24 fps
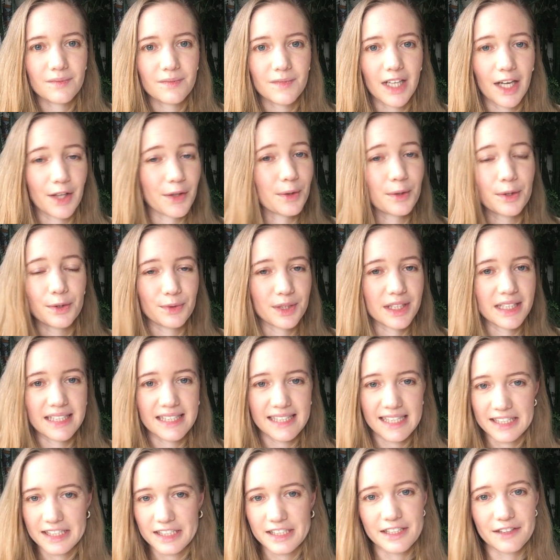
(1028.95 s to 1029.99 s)
I thought it was really
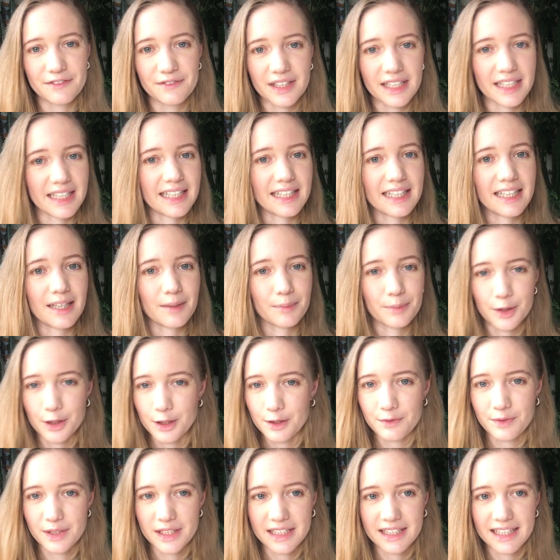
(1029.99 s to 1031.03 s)
sensitively and
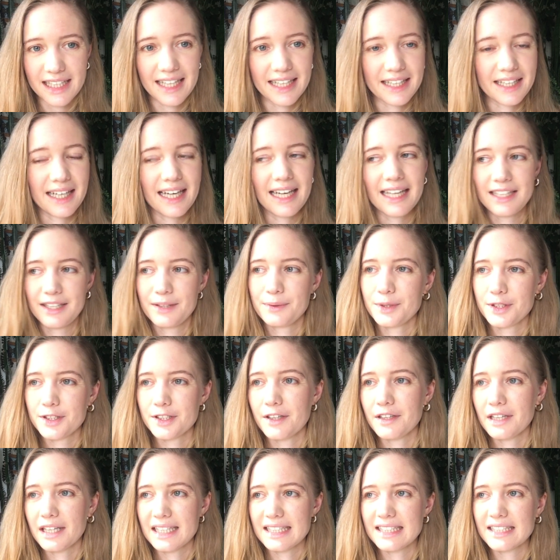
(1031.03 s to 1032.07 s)
beautifully done, and it was so
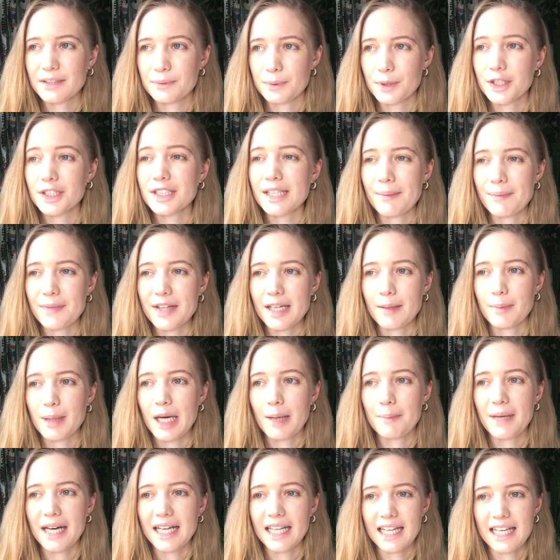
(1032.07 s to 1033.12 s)
nice to watch something
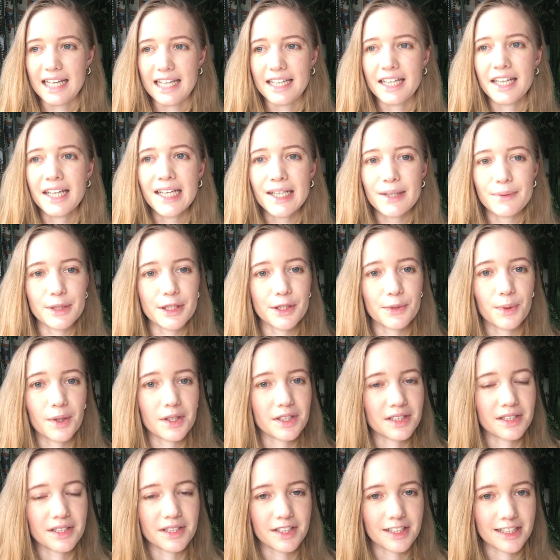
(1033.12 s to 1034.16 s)
about ballet which
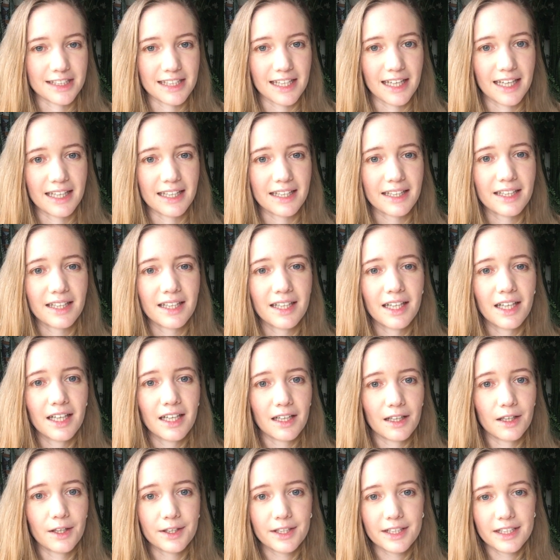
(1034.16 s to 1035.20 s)
wasn't just like,
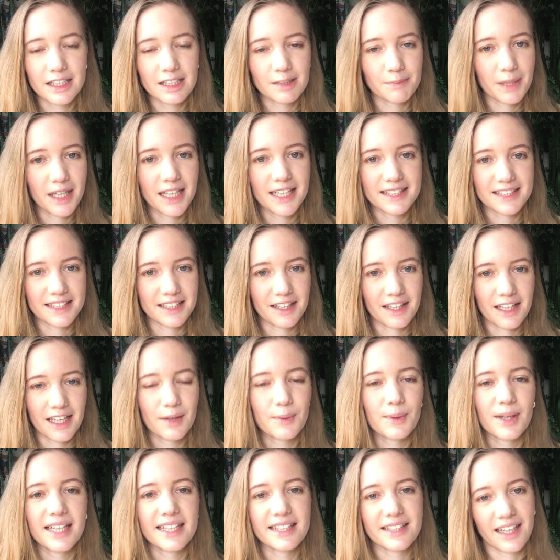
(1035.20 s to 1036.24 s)
look at this person, they
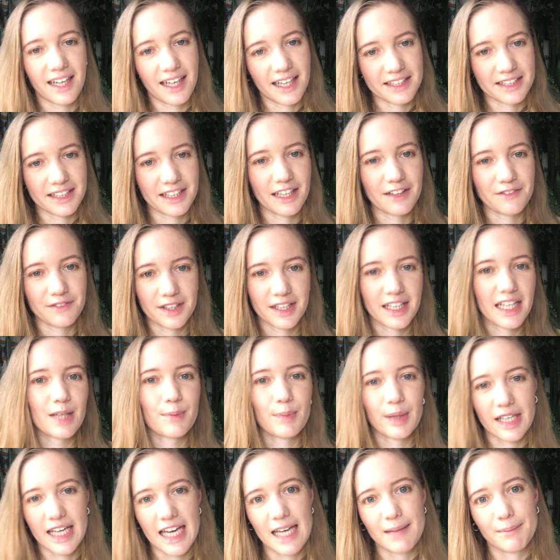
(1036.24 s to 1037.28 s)
worked hard enough and they
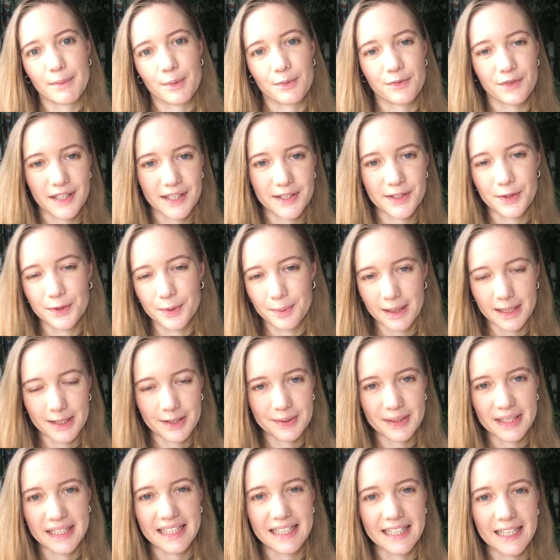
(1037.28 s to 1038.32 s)
became a professional
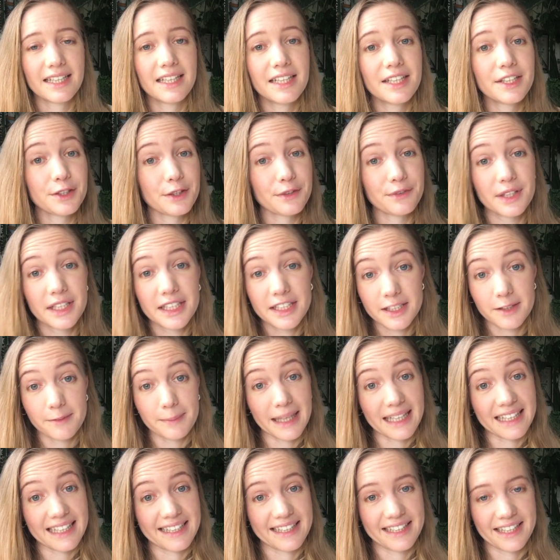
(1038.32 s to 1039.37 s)
ballerina. So if you're into
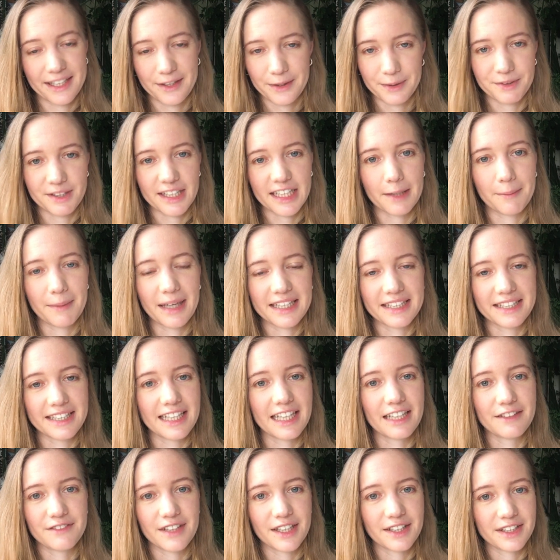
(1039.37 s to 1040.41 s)
ballet, then I would recommend it.
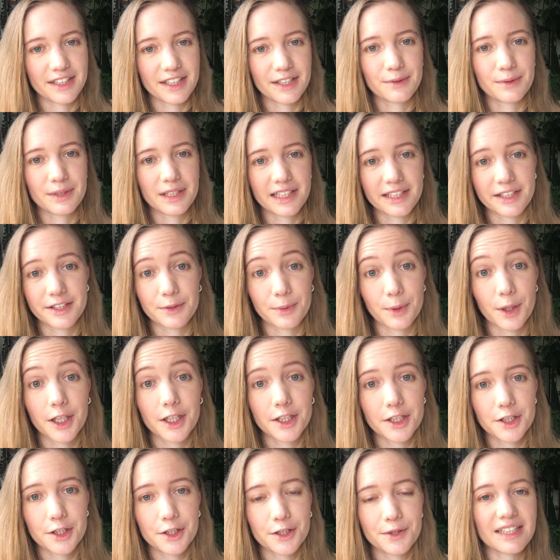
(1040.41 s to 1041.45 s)
I found it a really good
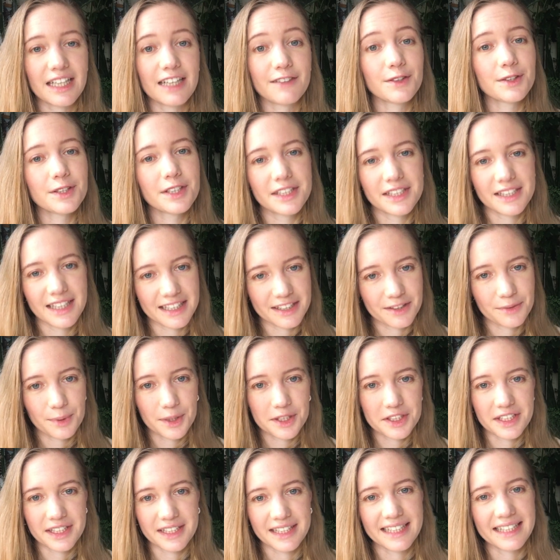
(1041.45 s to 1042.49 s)
watch. I've also started
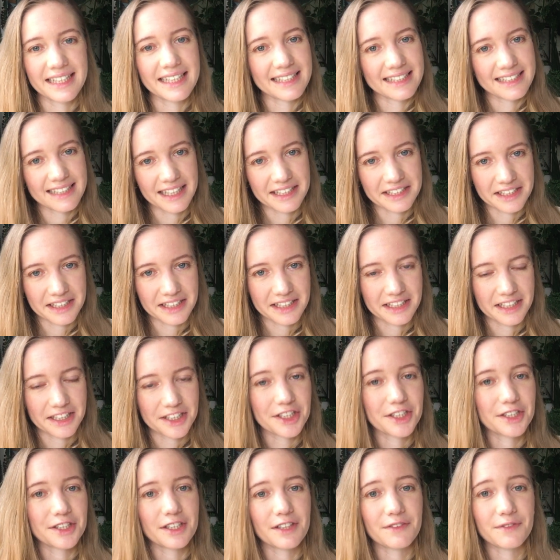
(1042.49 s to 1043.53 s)
watching the extended
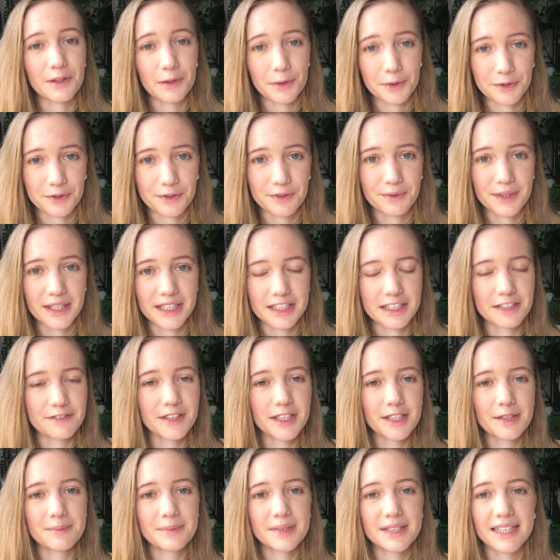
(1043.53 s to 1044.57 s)
editions of the Lord of the Rings
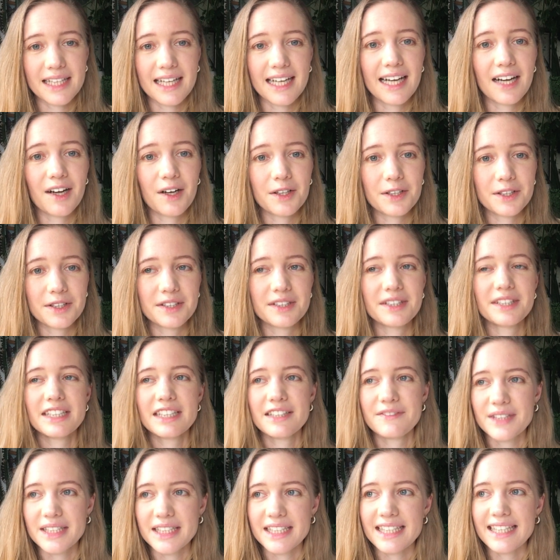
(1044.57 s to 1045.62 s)
films. They're on
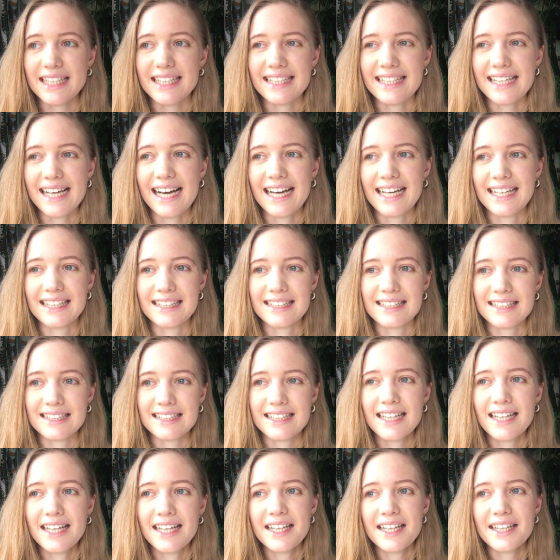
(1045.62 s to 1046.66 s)
DVD, and
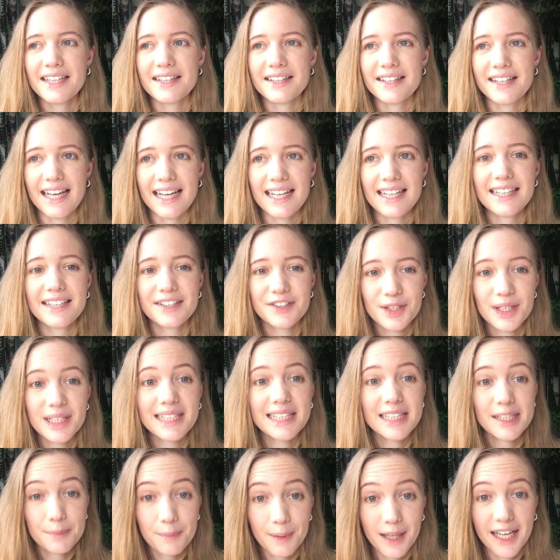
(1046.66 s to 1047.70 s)
they're literally
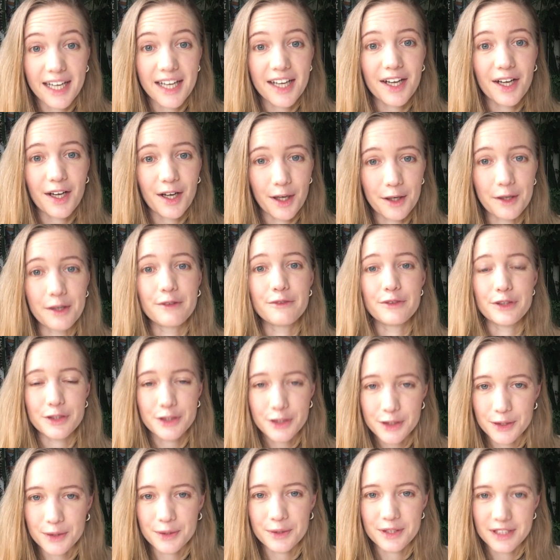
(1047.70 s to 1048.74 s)
split over
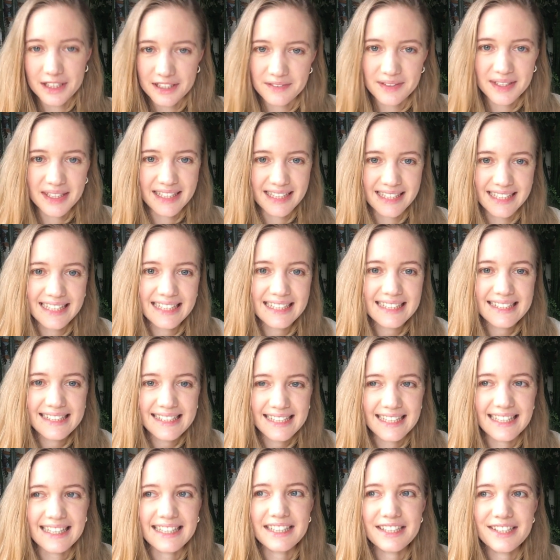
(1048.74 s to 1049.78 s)
2 DVDs
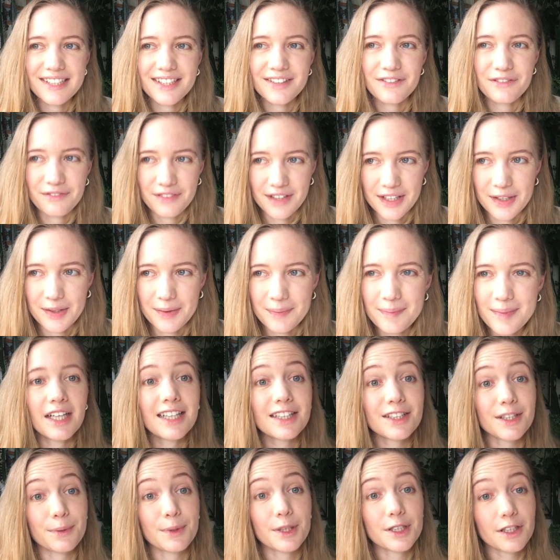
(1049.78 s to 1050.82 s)
each film.
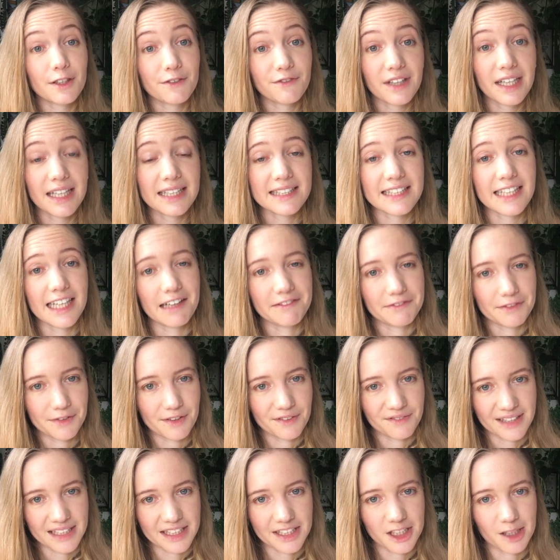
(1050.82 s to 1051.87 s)
So I watched the first half of The
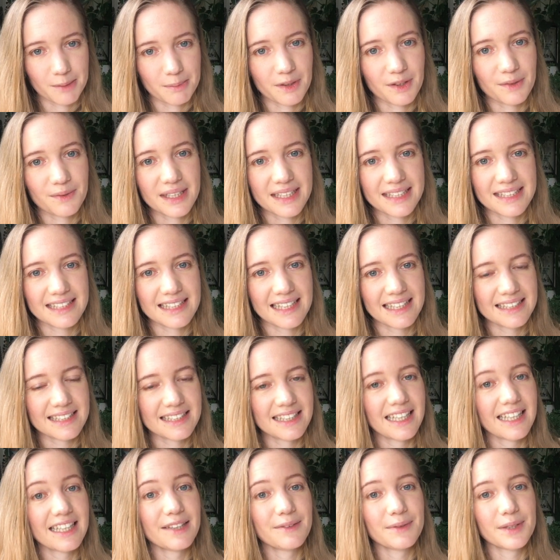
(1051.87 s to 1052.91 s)
Fellowship of the Rings last
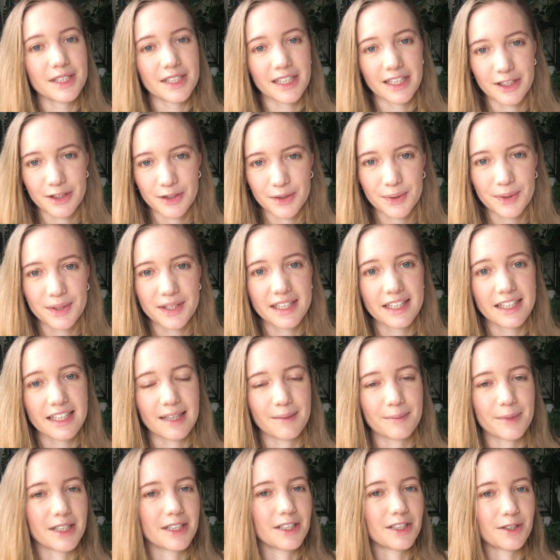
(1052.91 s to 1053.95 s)
night, which I enjoyed.
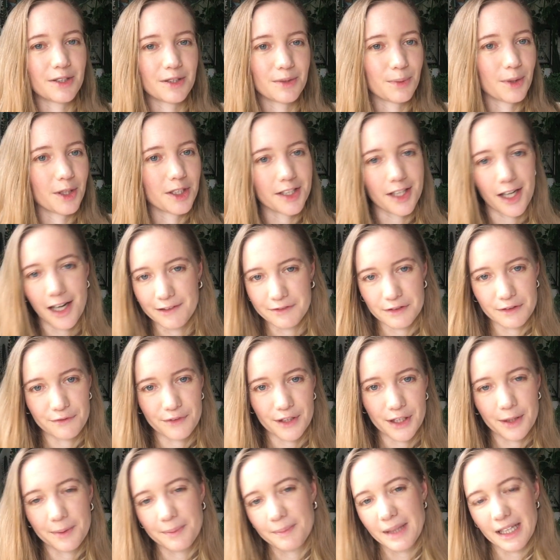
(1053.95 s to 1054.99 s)
I'm gonna just watch half a
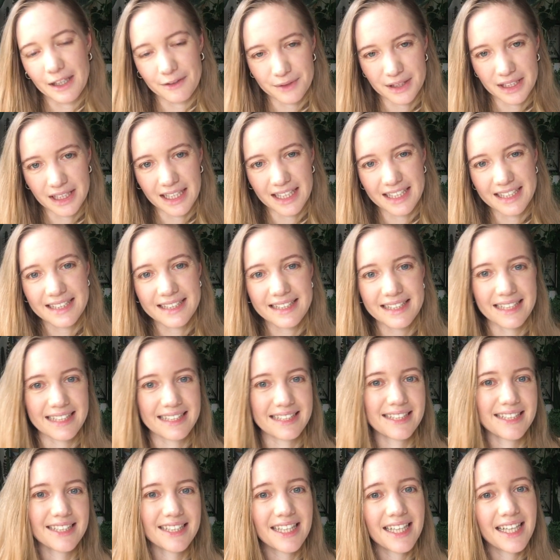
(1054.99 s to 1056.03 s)
film every night
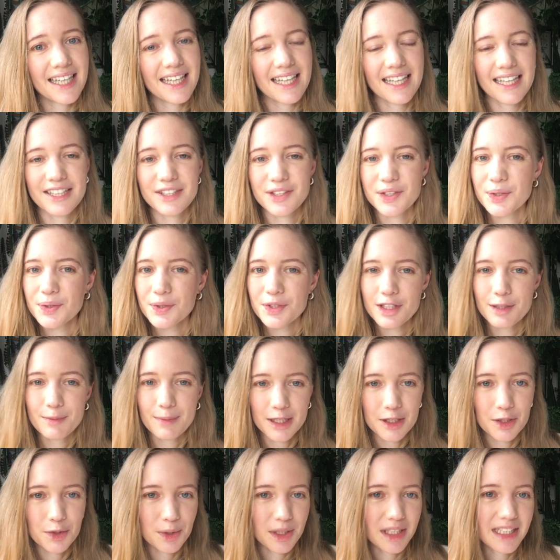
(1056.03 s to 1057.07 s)
and enjoy
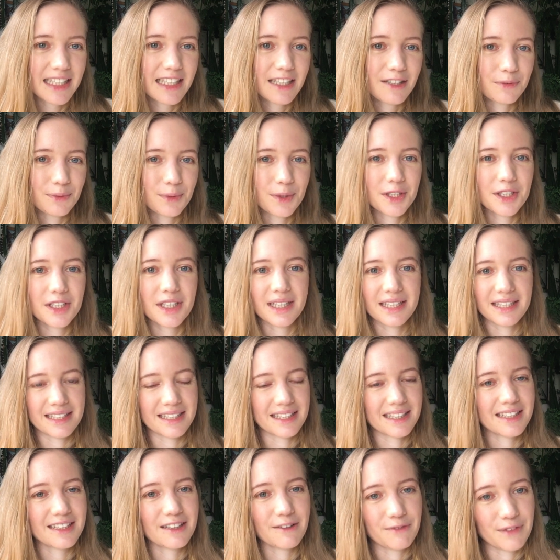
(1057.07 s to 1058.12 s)
my treat of
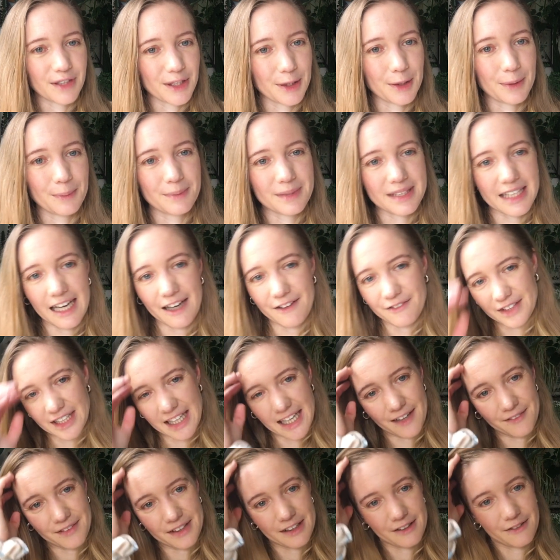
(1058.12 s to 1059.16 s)
watching the films after
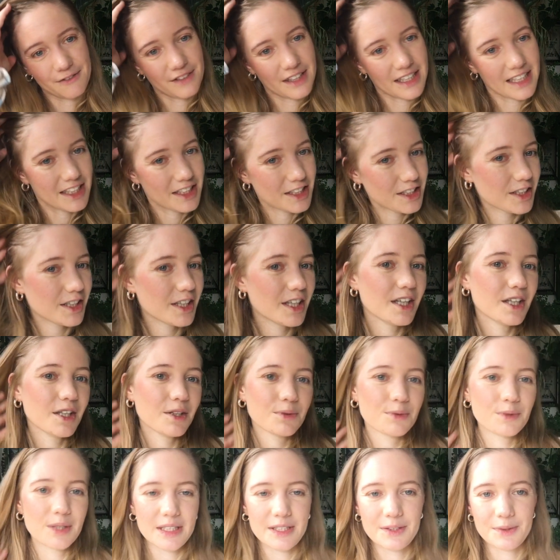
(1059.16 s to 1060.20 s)
having finished
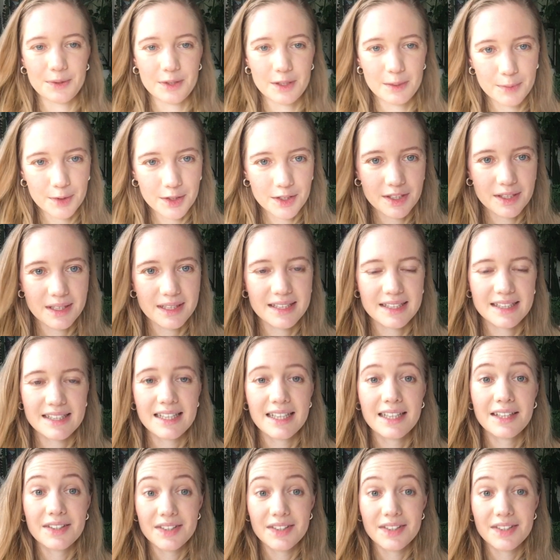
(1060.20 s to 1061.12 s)
reading all the books.